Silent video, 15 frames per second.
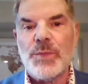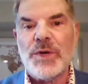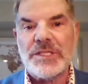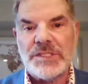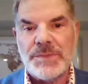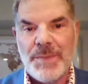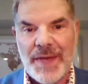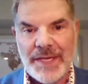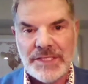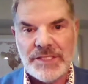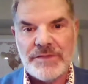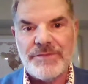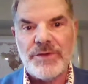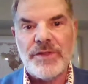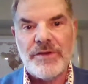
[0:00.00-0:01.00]
what's
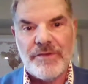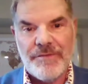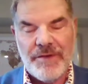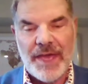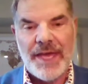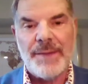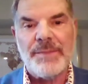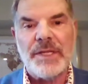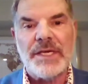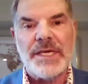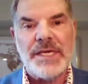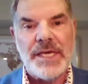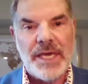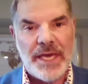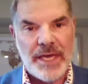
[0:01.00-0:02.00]
best for their
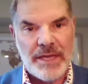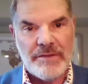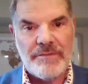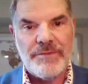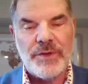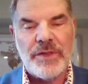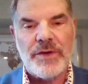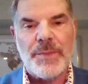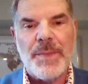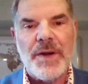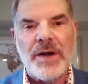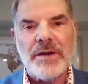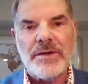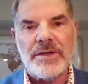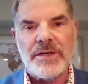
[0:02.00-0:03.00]
family and for their
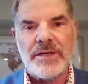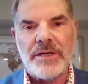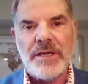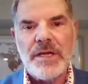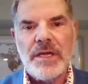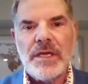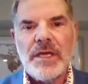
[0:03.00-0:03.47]
partner,